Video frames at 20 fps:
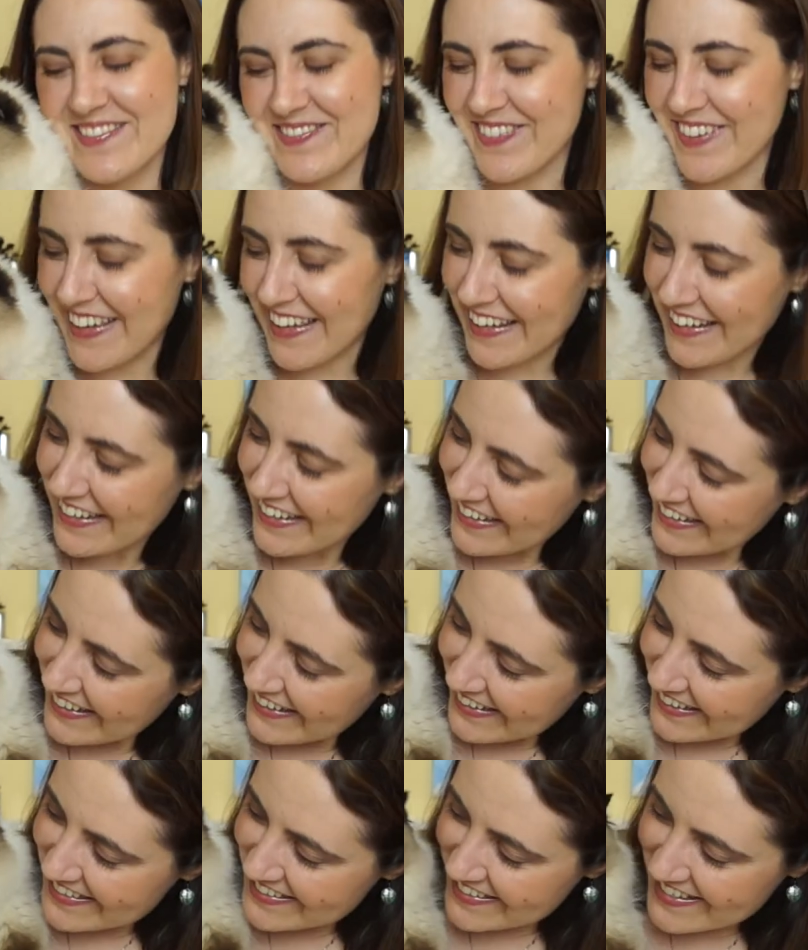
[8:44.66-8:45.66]
But
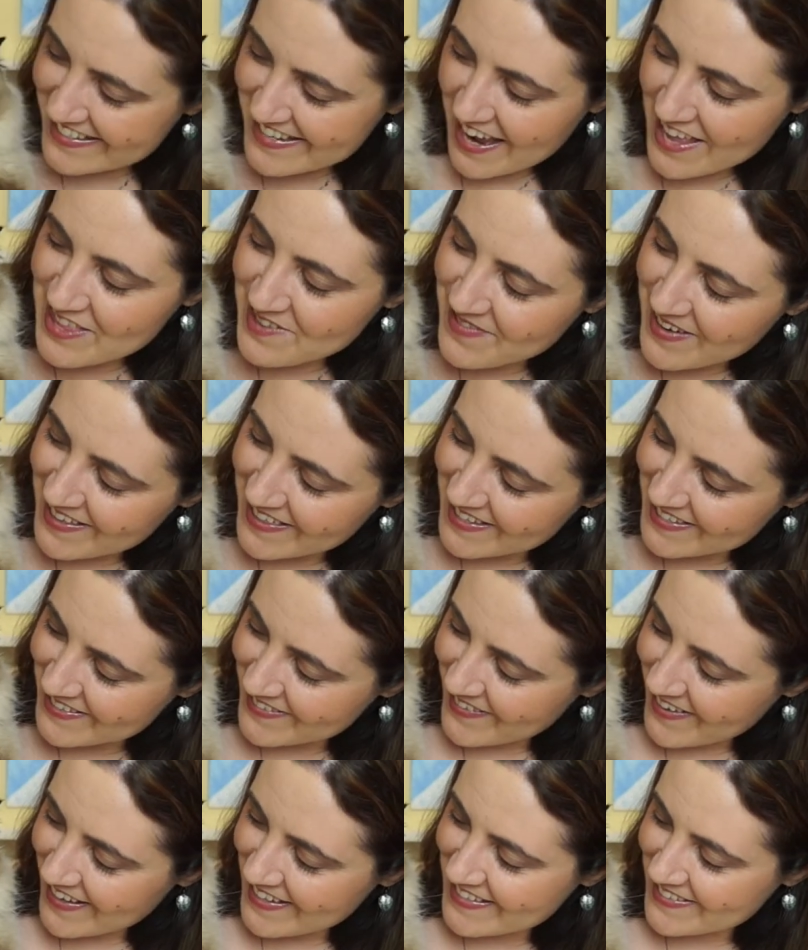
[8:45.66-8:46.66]
she always had to be this
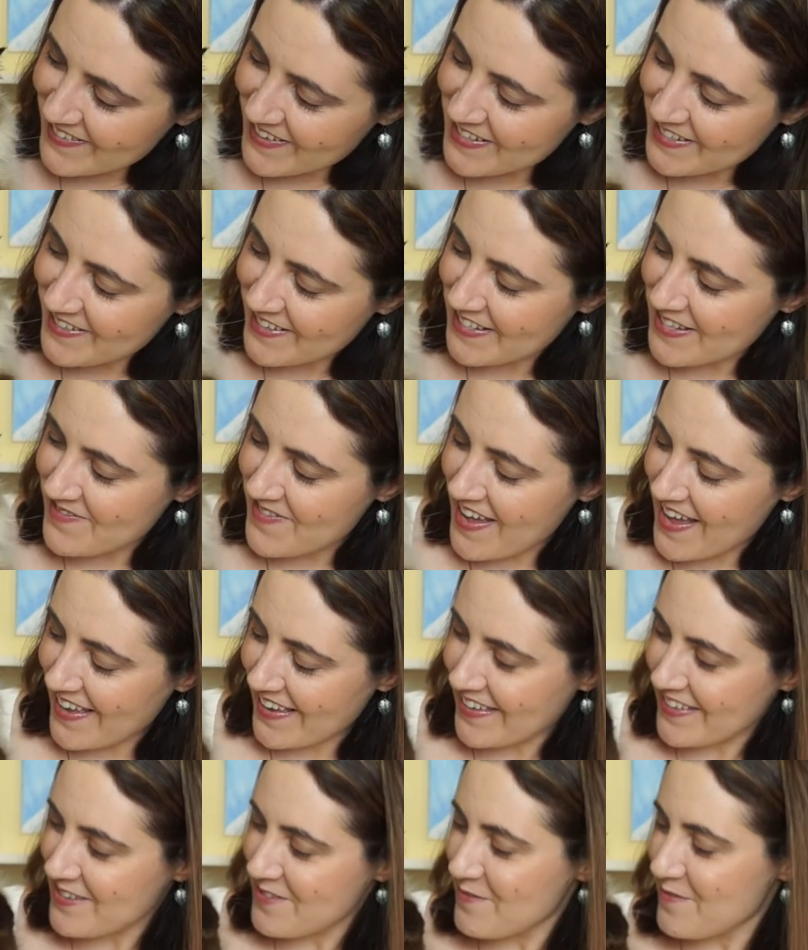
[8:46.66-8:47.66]
once. Won't you,
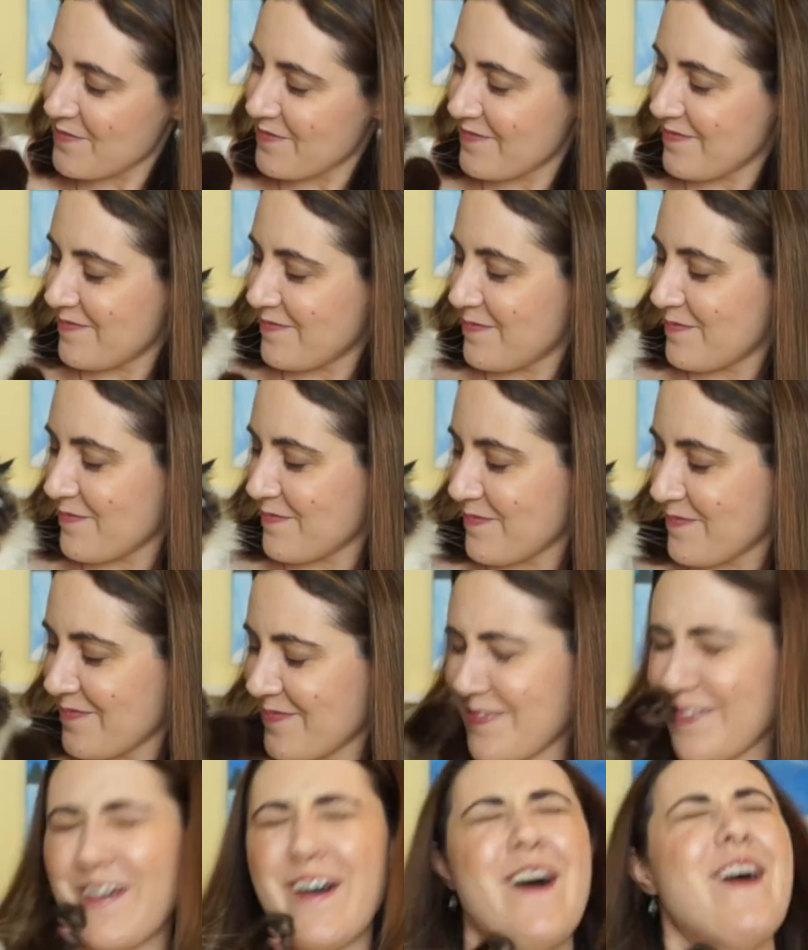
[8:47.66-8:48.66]
Isabel?
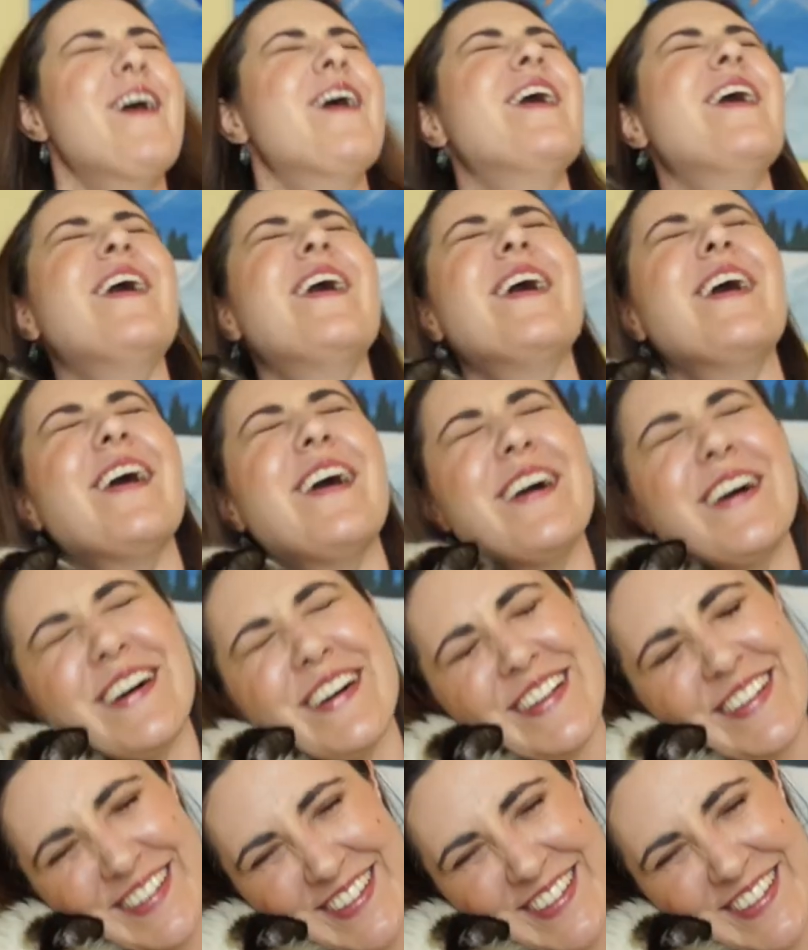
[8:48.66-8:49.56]
Oh.